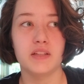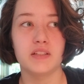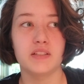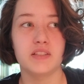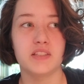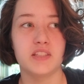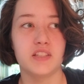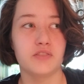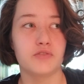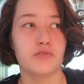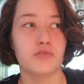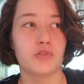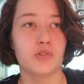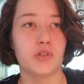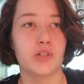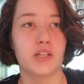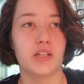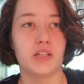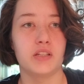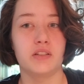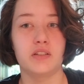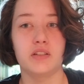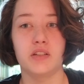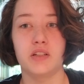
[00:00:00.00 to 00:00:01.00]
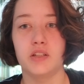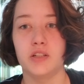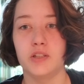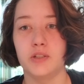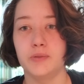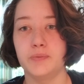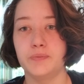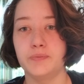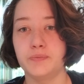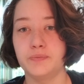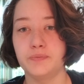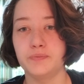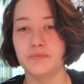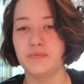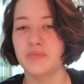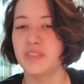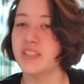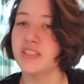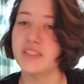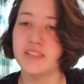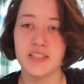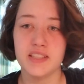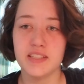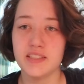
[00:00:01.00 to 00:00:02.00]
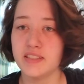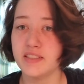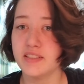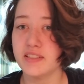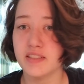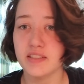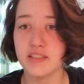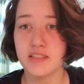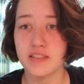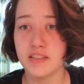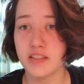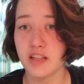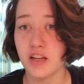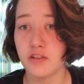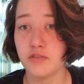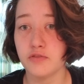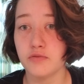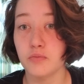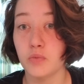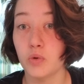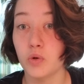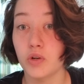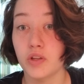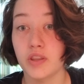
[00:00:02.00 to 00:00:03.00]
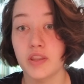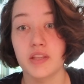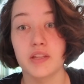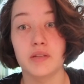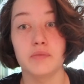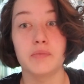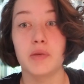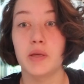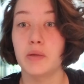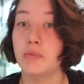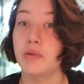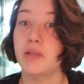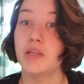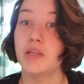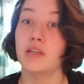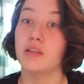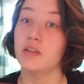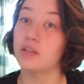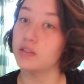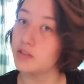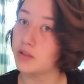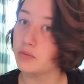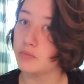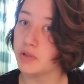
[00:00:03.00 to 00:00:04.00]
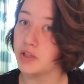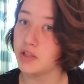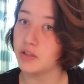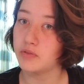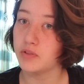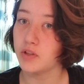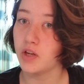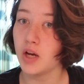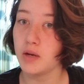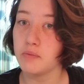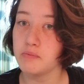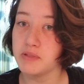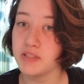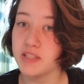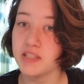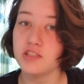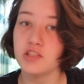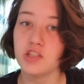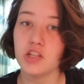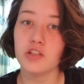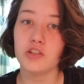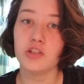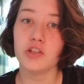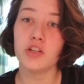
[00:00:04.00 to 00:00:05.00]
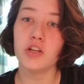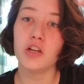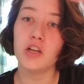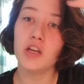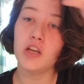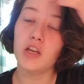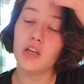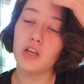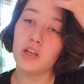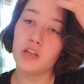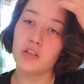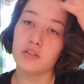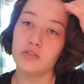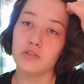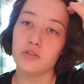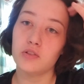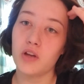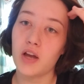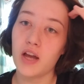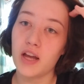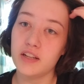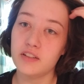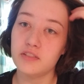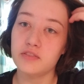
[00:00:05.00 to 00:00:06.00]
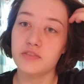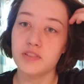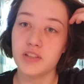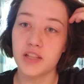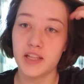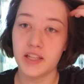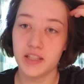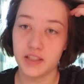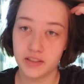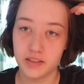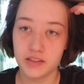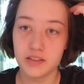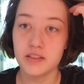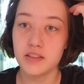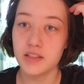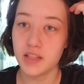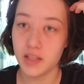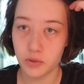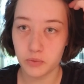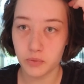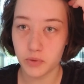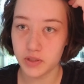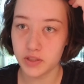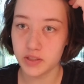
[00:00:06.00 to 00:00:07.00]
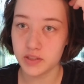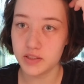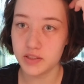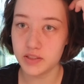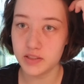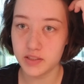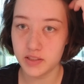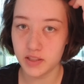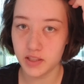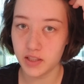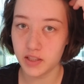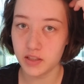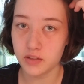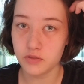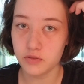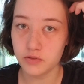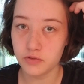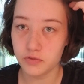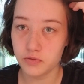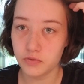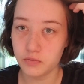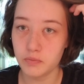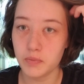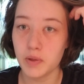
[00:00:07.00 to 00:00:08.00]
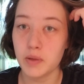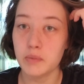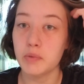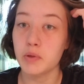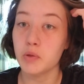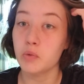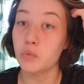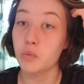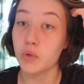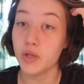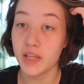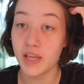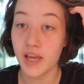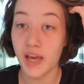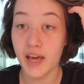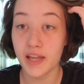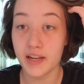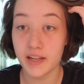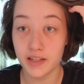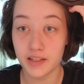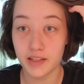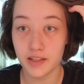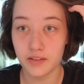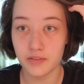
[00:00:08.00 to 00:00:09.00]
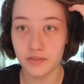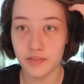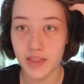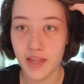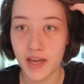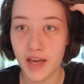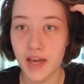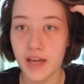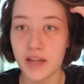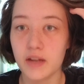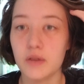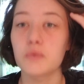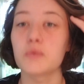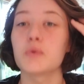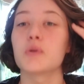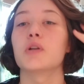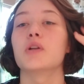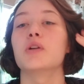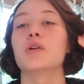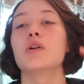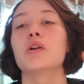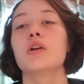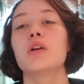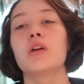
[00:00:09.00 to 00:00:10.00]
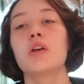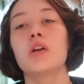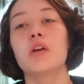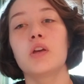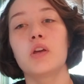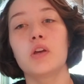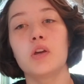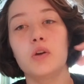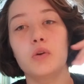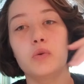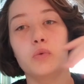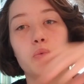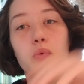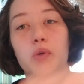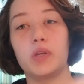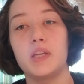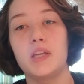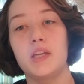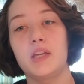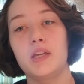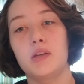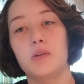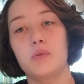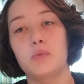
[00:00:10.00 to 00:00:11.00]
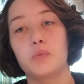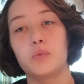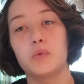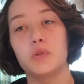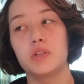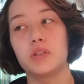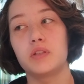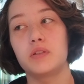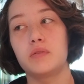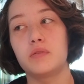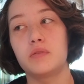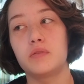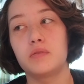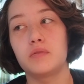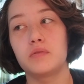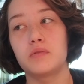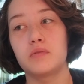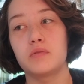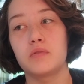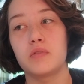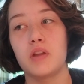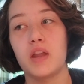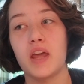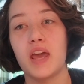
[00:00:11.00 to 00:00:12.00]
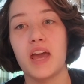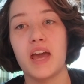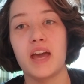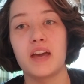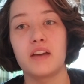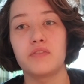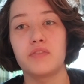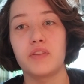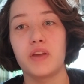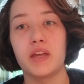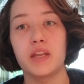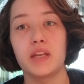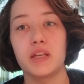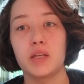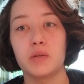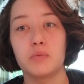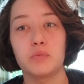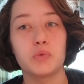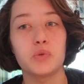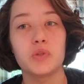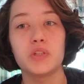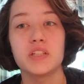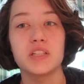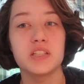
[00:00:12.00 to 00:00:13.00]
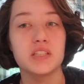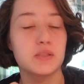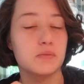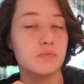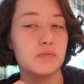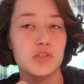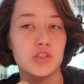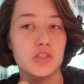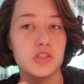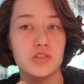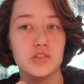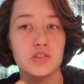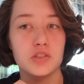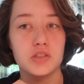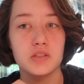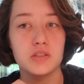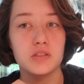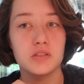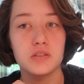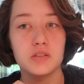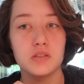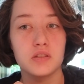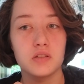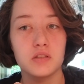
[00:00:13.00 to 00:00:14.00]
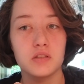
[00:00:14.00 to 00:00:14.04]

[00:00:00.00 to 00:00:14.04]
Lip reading: different diseases and stuff more than maybe somebody of an opposite gender. So kind of like they wanted to see if maybe we had any of that, where we would have any predisposition.